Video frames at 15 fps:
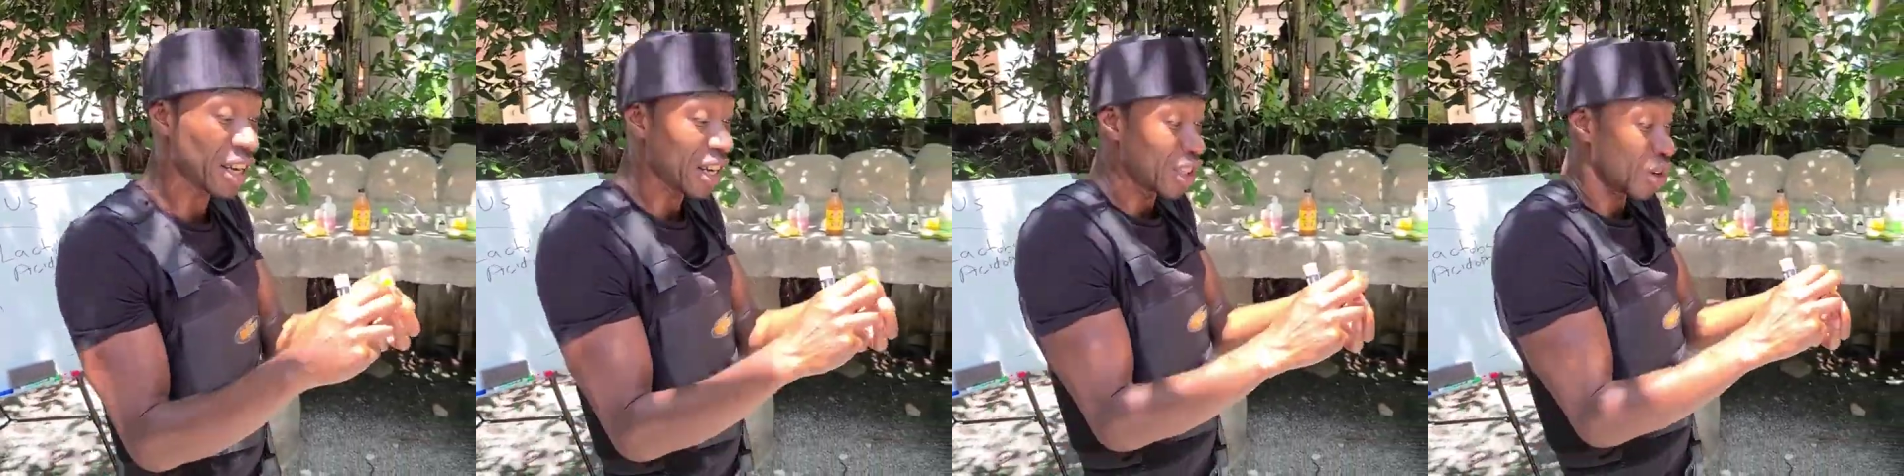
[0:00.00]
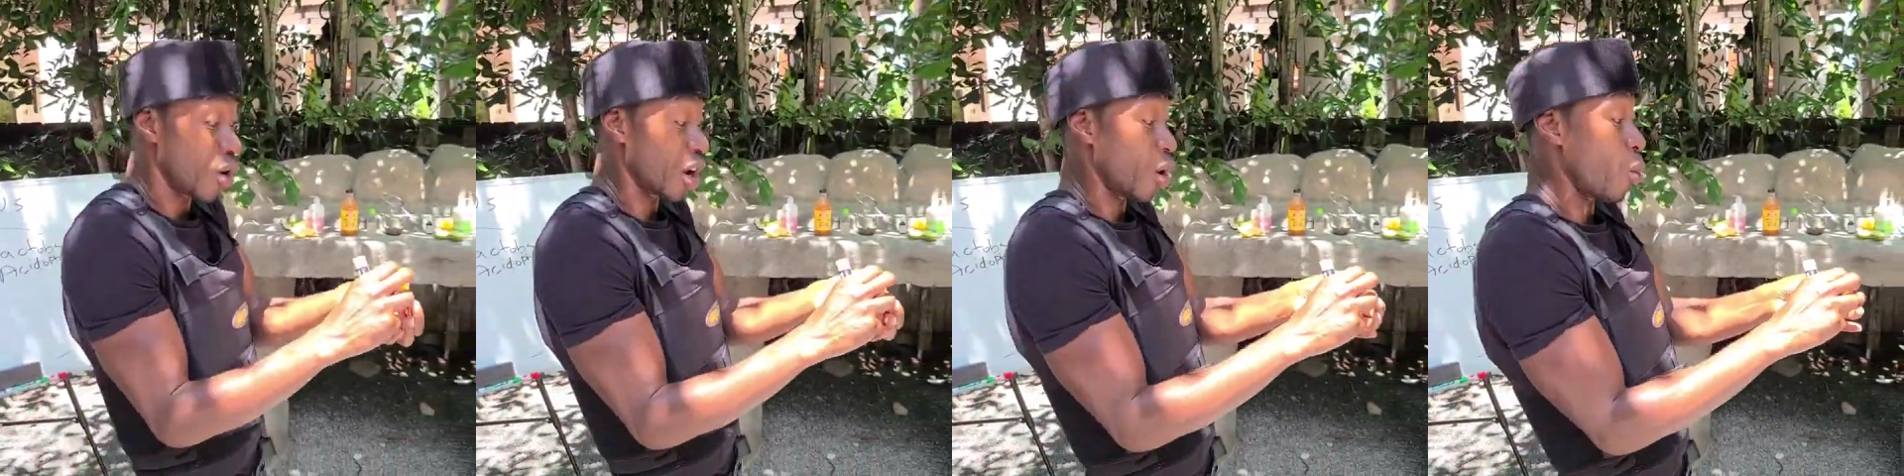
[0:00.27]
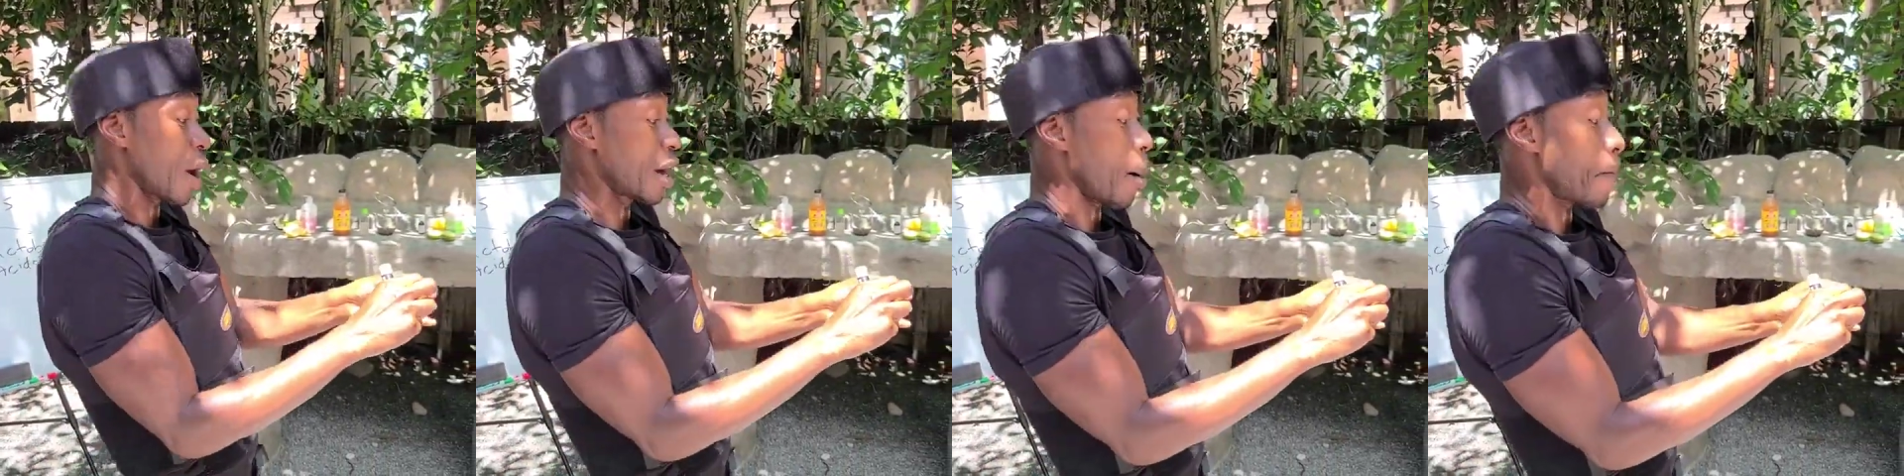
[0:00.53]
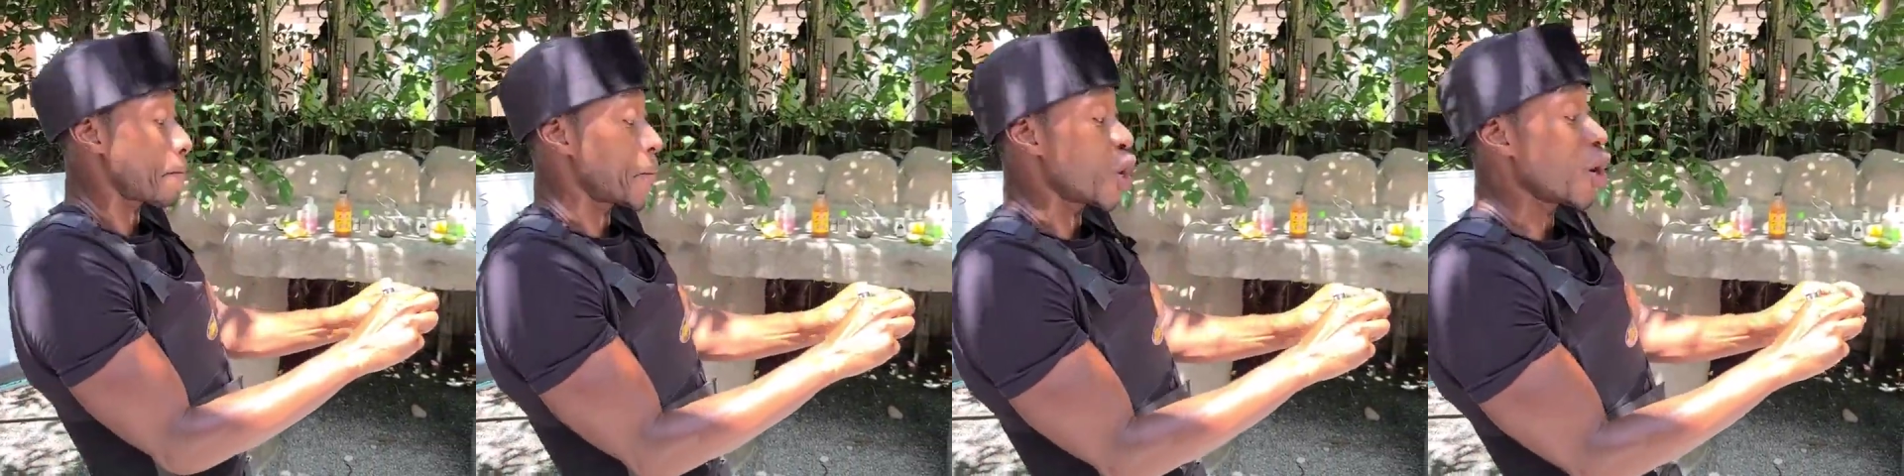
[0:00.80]
is going to want
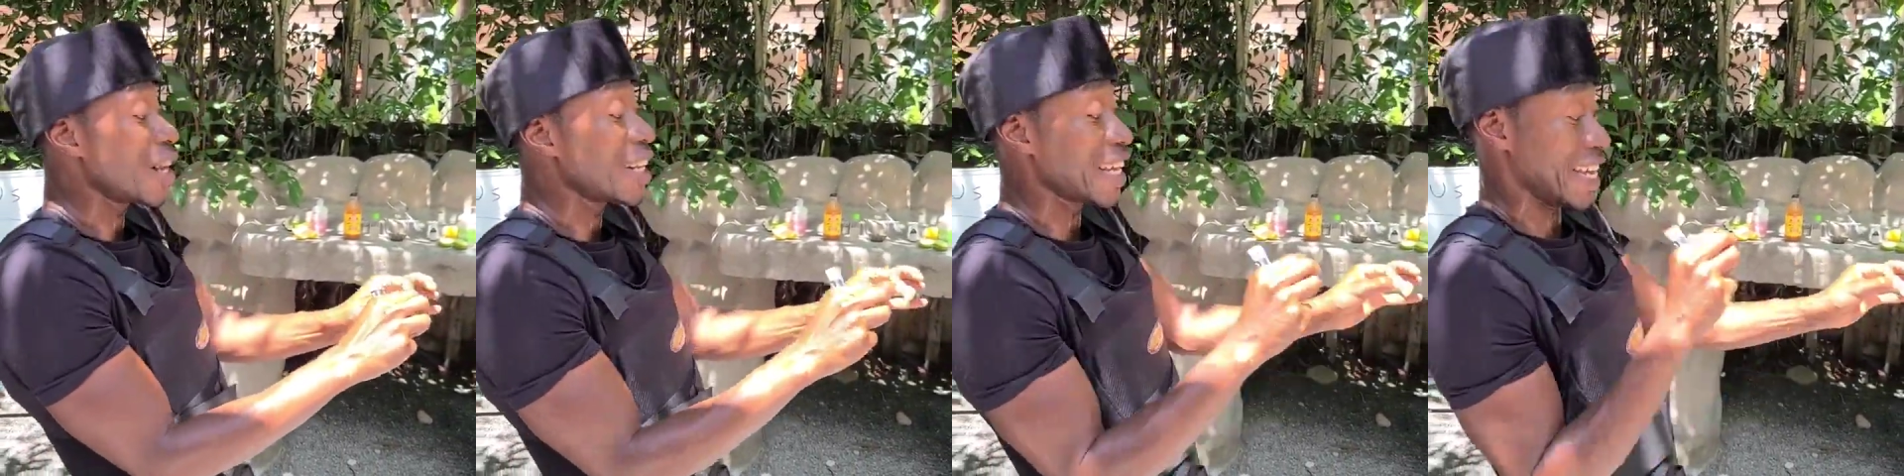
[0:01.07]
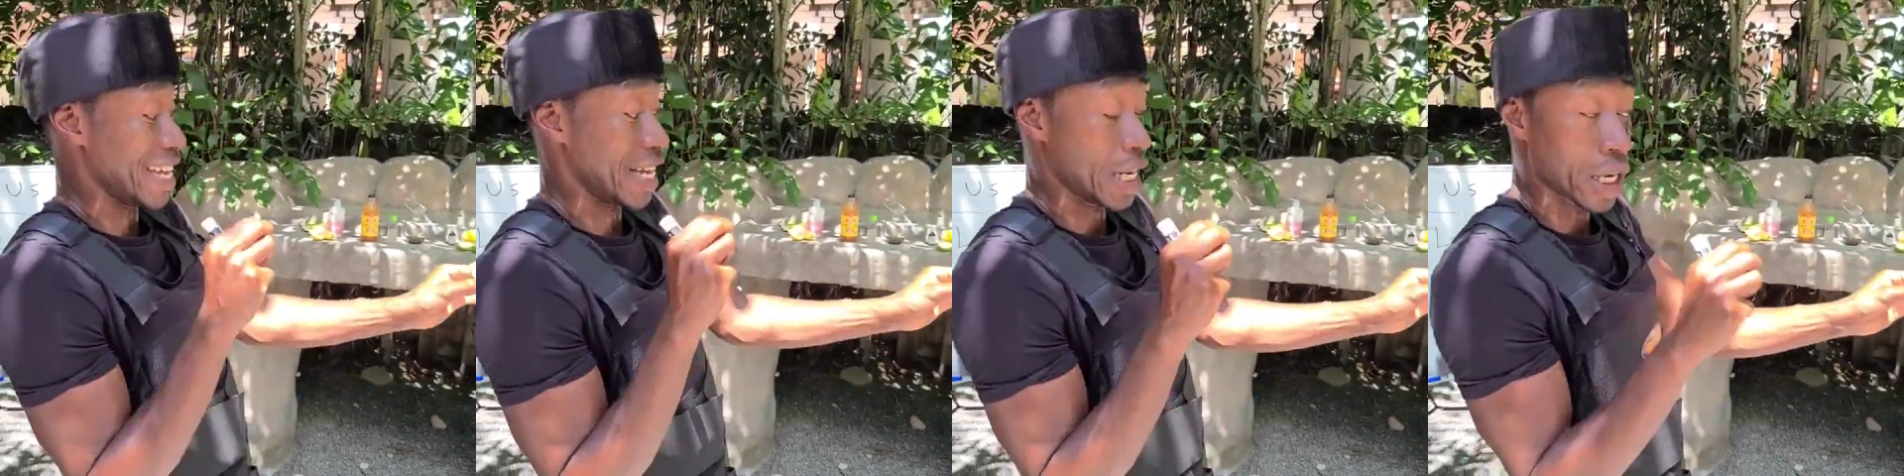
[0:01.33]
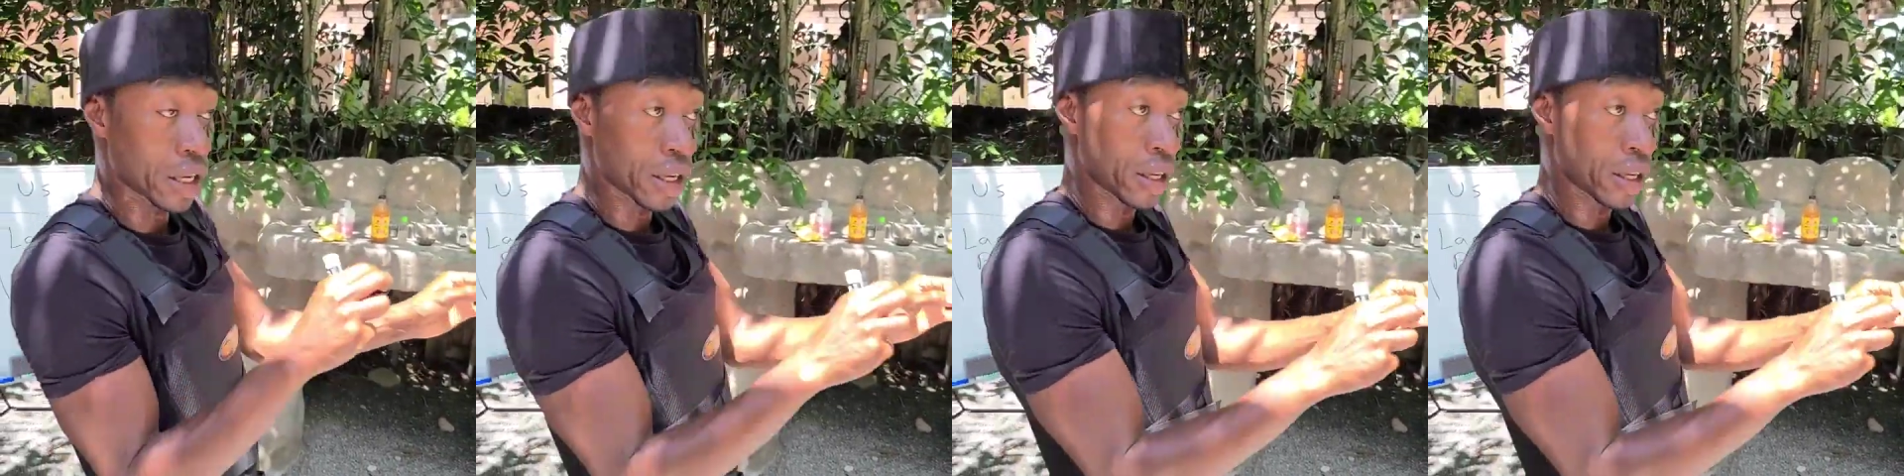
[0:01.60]
to pulling